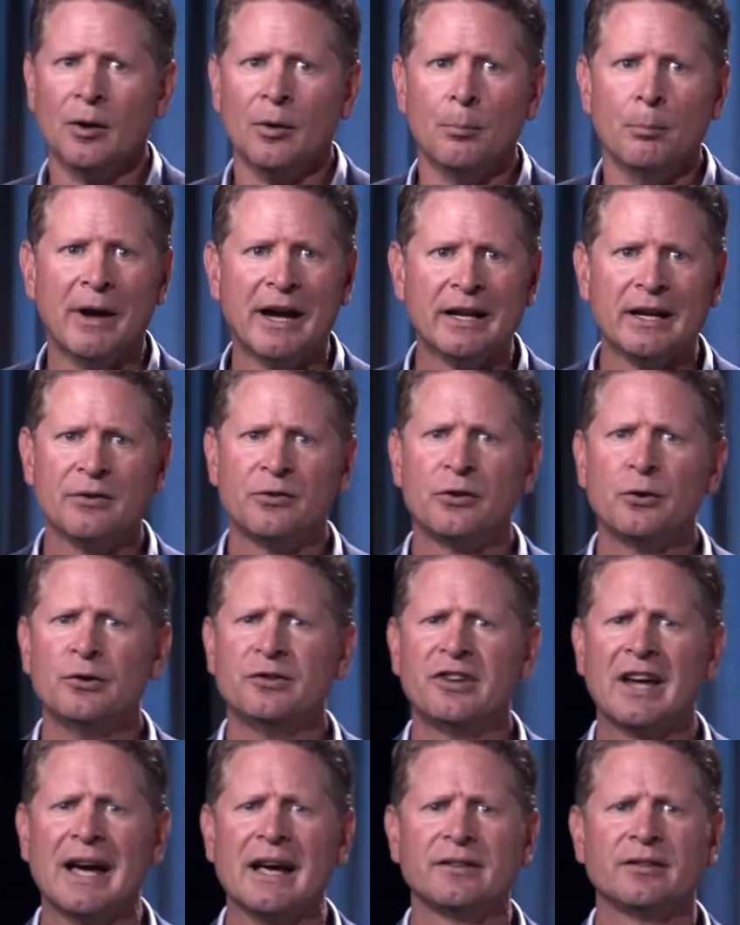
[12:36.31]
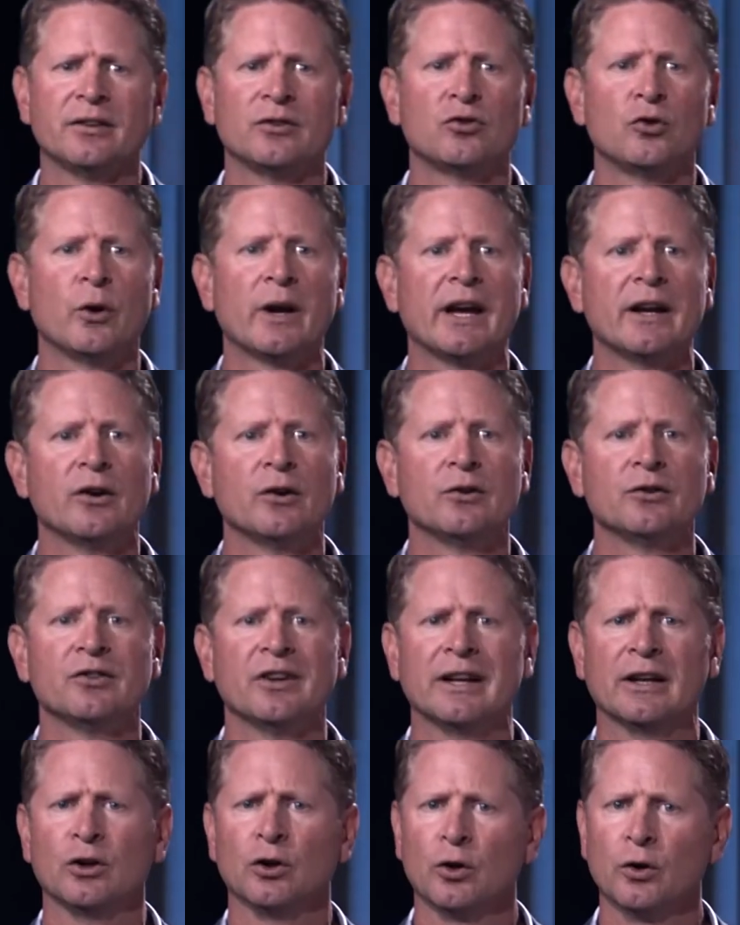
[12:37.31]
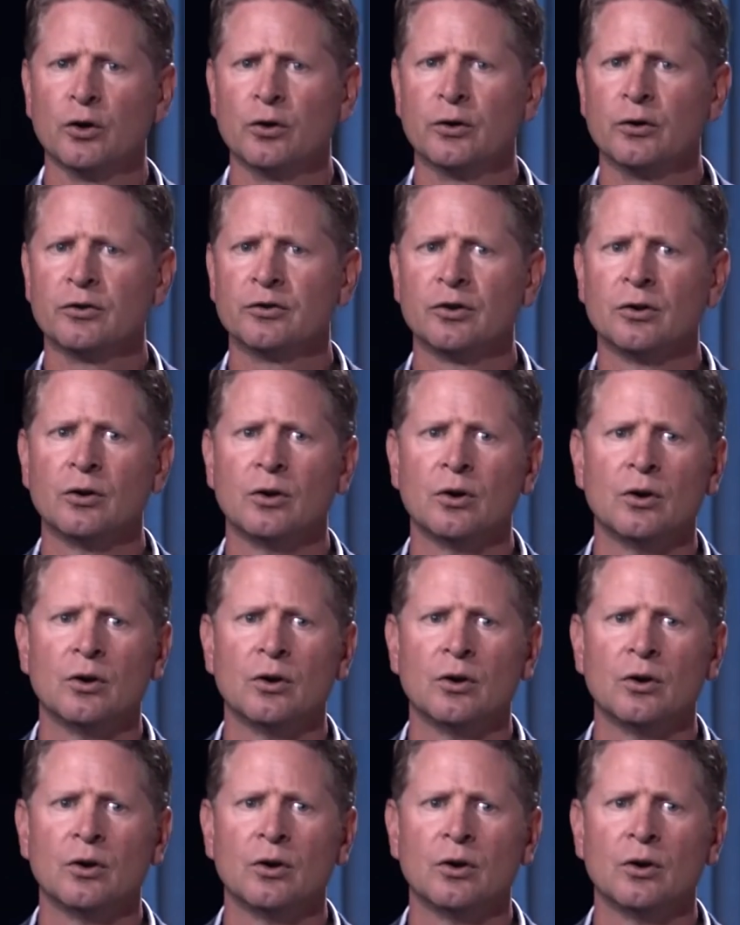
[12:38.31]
Many enthusiastic trainers and learners